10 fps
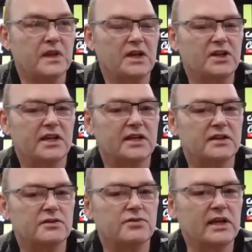And you get
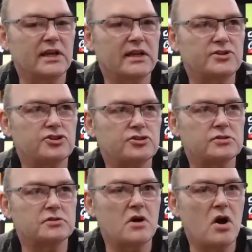a really
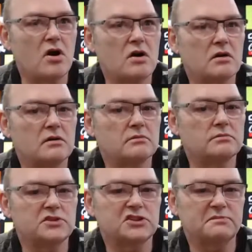strong
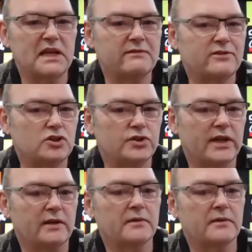smell of honey.